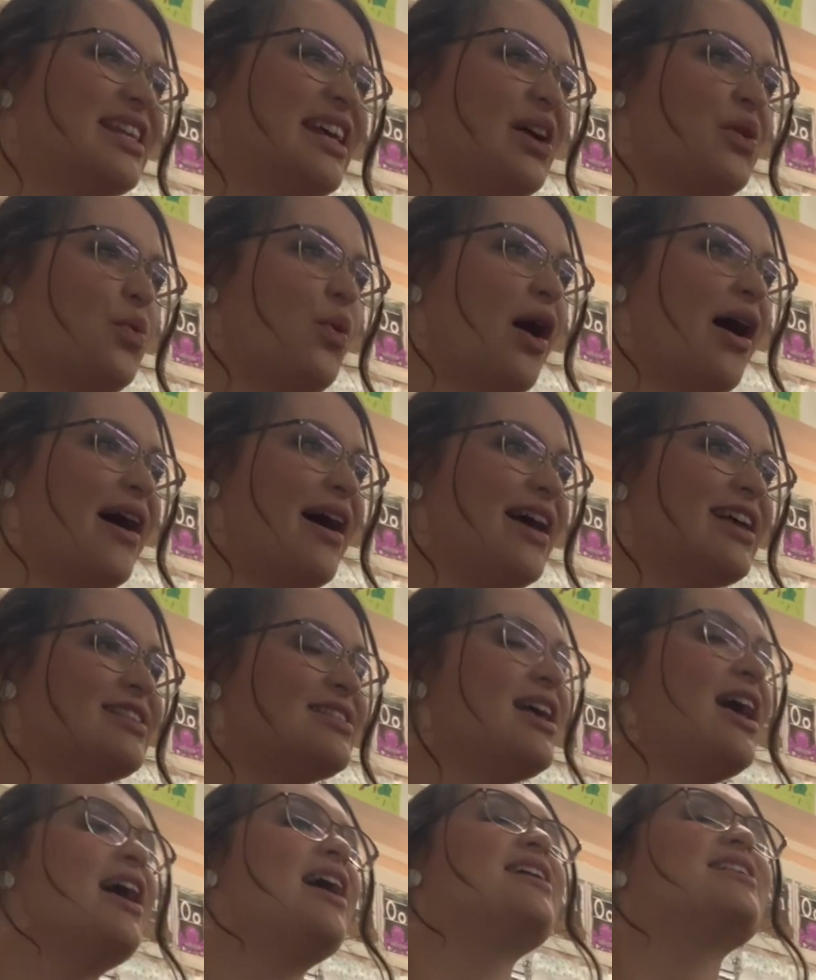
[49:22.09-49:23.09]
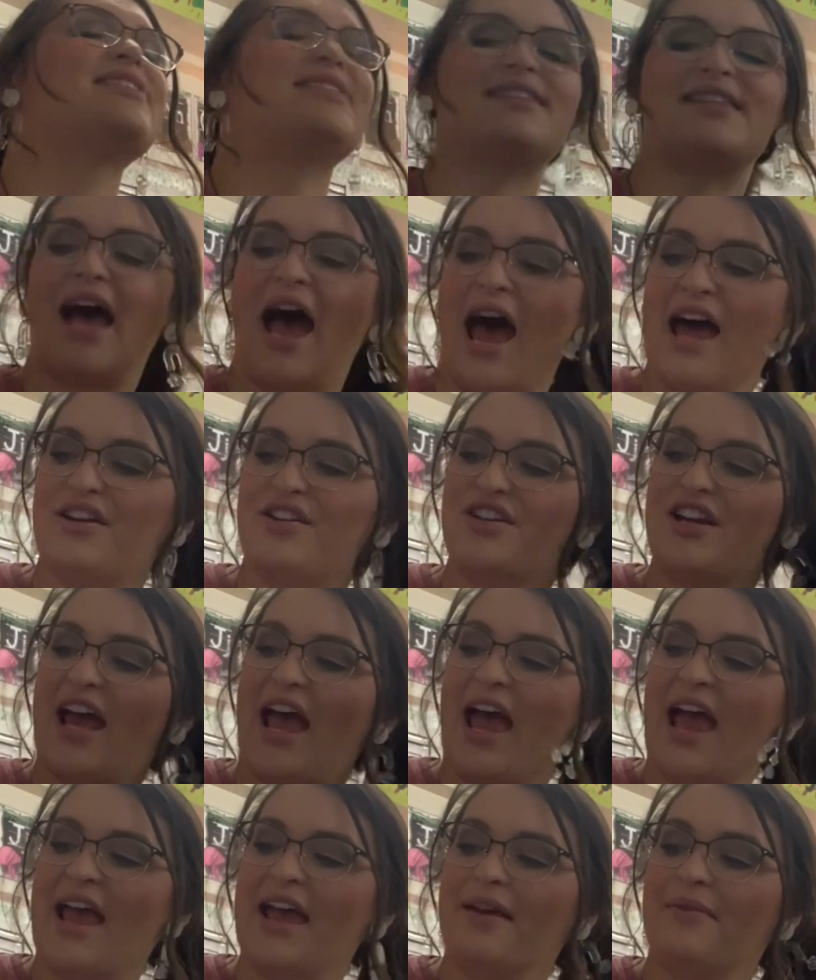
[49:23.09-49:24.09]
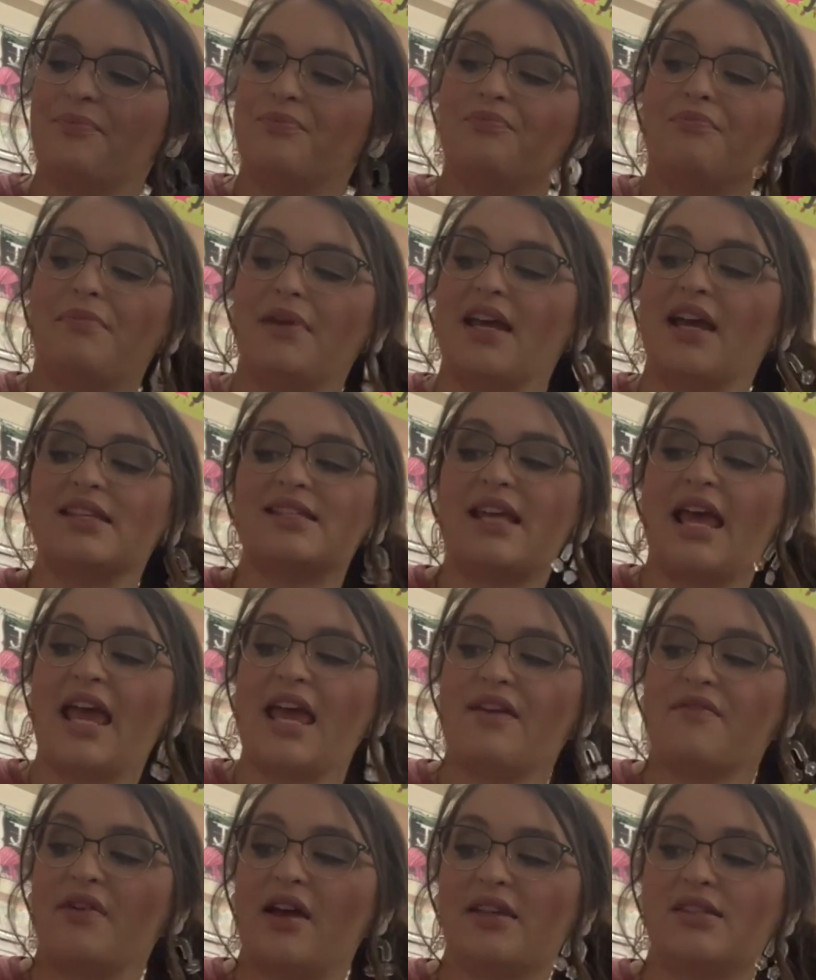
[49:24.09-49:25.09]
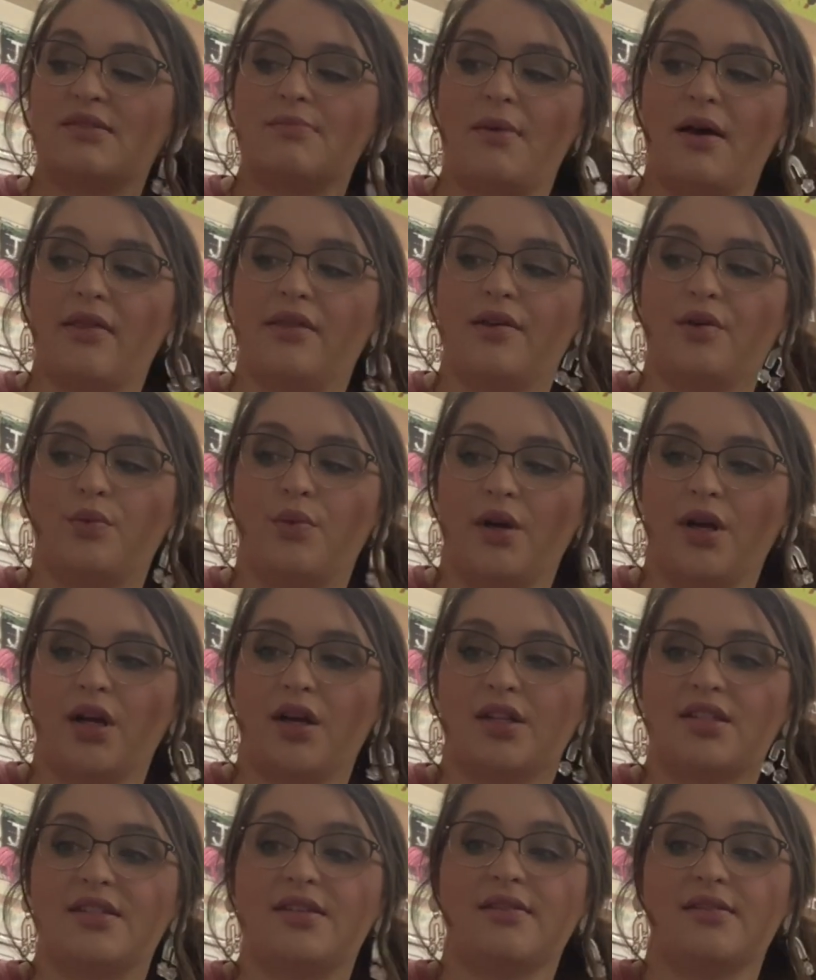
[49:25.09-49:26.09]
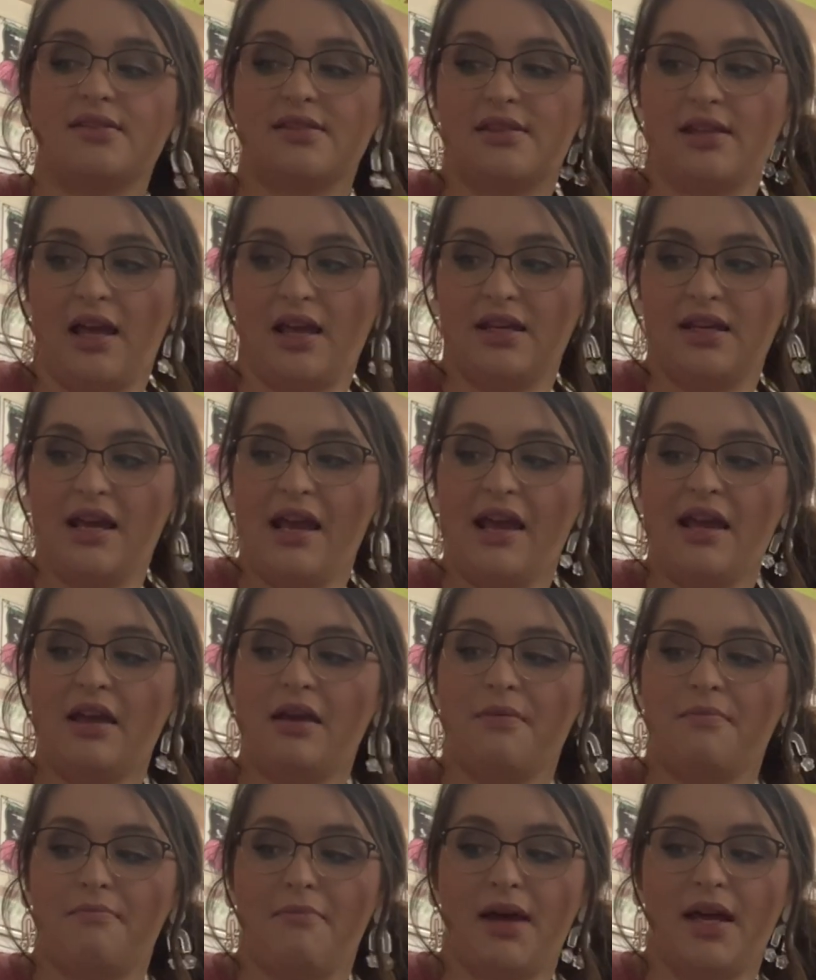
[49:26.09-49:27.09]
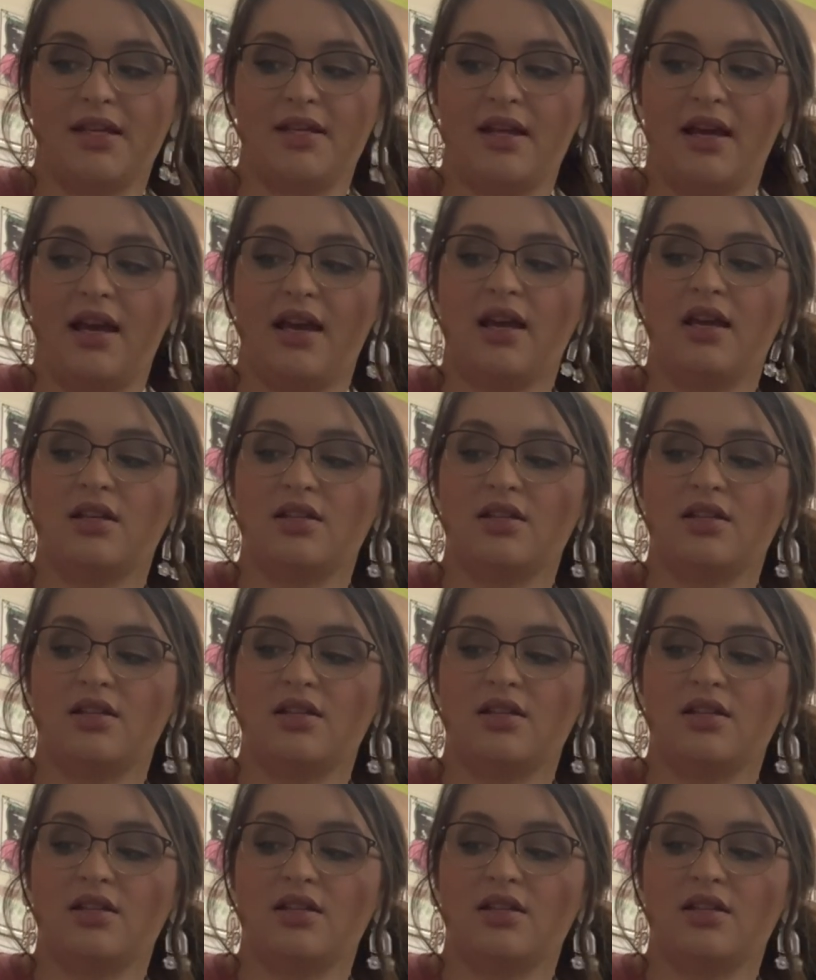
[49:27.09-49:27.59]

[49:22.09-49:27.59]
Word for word: It was Saturday because Ava's mother worked. Sunday, Monday,